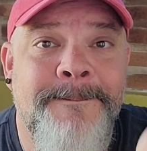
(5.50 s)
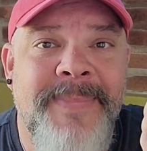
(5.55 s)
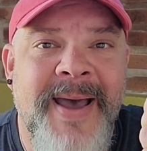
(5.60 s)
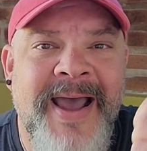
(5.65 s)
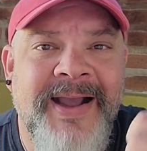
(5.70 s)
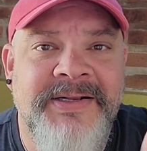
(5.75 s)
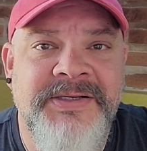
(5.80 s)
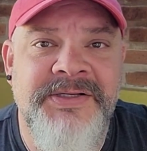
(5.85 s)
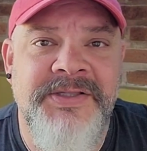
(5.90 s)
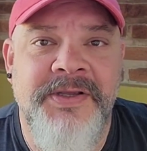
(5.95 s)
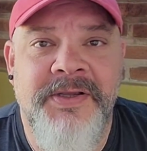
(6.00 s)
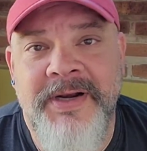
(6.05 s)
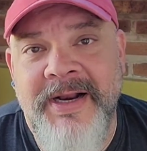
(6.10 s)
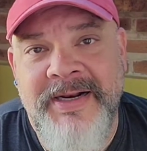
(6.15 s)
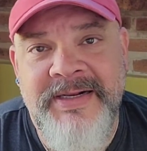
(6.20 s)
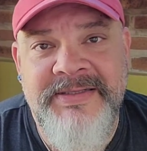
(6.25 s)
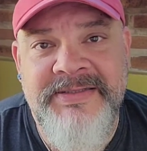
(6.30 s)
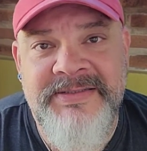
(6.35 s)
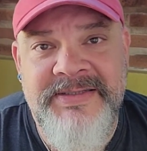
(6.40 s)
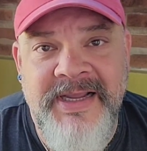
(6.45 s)
back to the
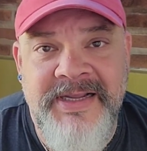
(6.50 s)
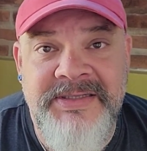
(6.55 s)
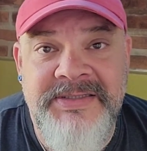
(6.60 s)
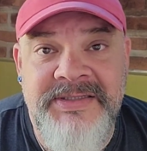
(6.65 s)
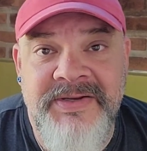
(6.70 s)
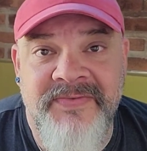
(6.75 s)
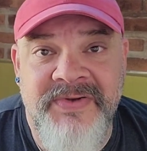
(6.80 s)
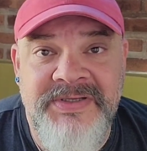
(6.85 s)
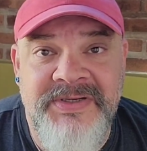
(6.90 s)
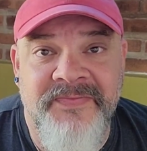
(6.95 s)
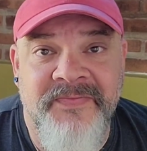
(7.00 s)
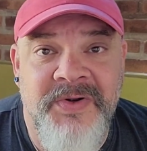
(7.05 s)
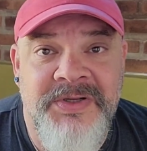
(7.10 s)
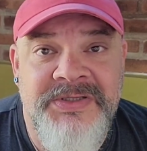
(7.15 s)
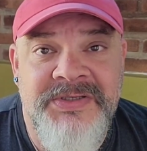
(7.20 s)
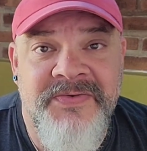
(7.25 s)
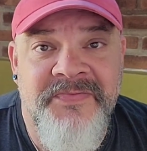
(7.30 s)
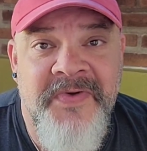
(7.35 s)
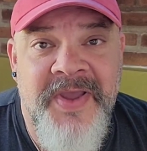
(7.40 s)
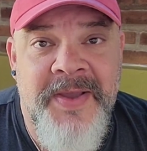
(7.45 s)
United States to visit
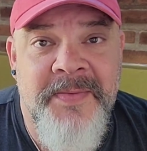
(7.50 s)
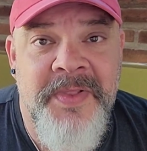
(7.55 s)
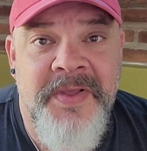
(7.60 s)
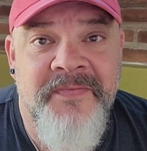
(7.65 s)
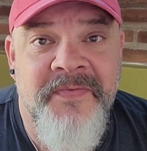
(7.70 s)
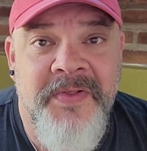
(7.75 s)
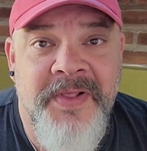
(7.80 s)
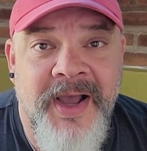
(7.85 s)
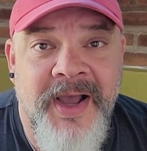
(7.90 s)
friends and family for the